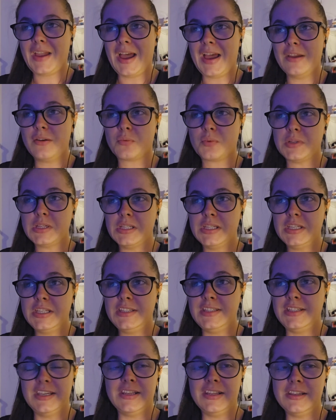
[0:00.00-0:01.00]
I really
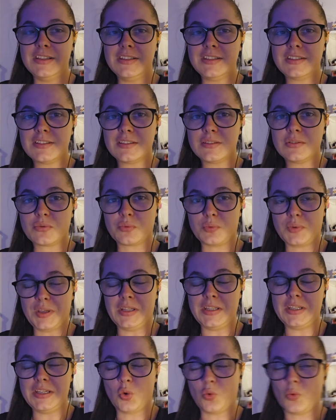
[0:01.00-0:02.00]
didn't
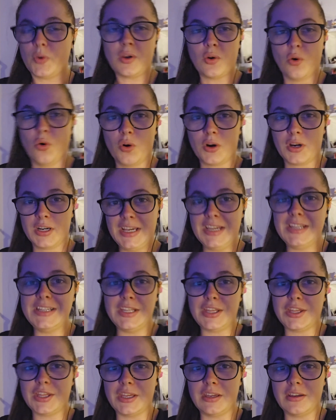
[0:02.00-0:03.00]
really record
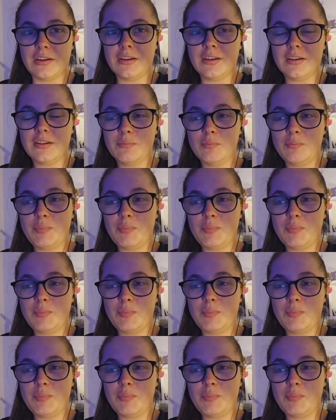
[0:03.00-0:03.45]
anything